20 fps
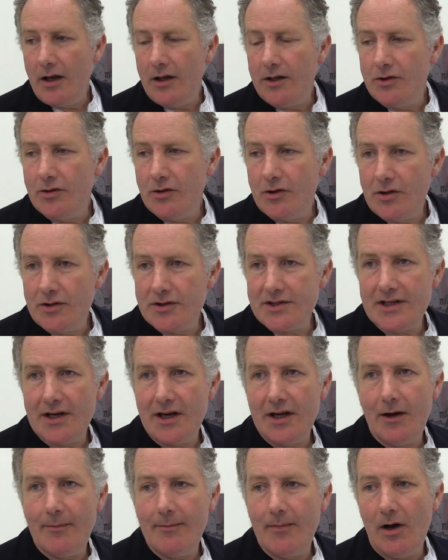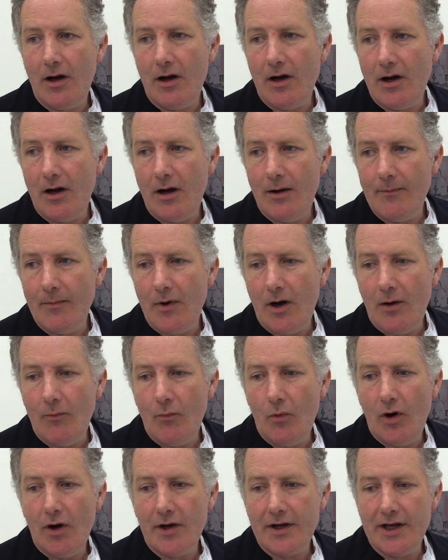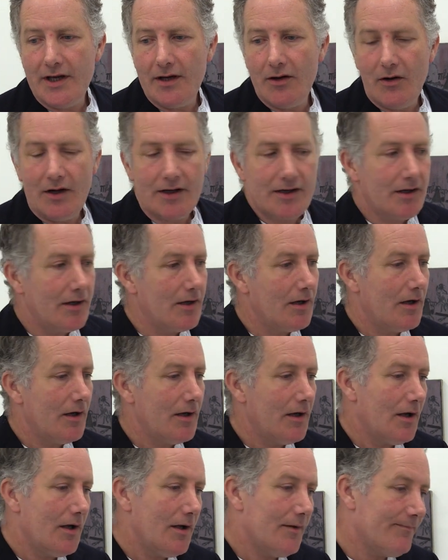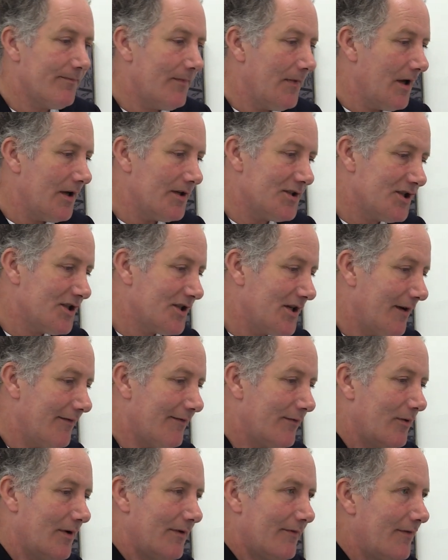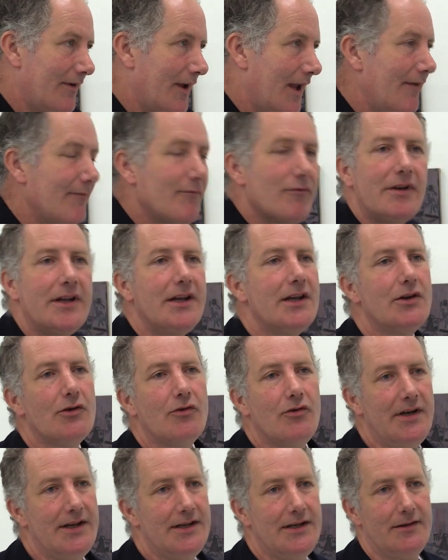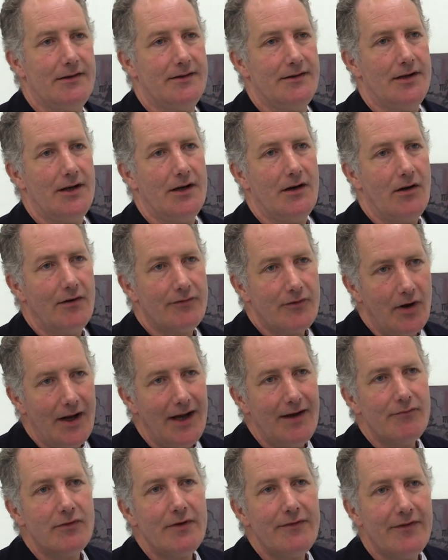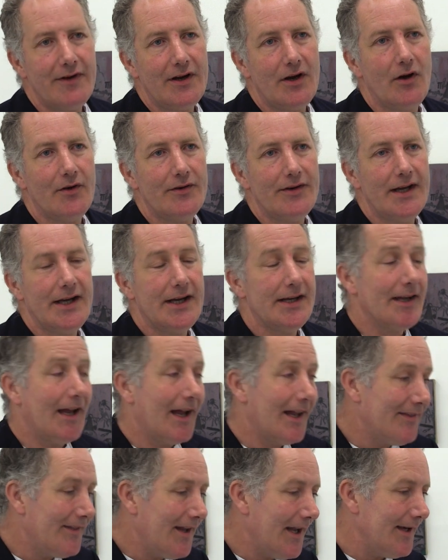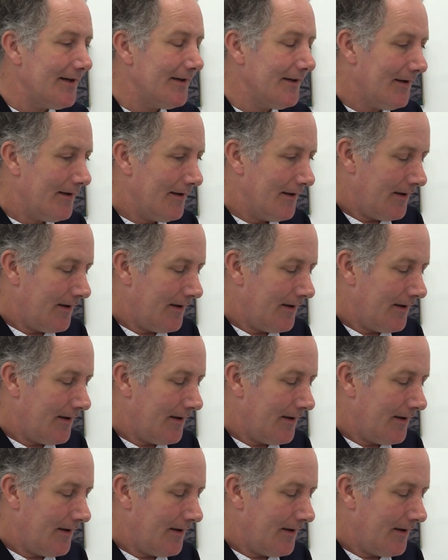You could say I'm working like a chef with every ingredient. You know, I've got everything I need, and then,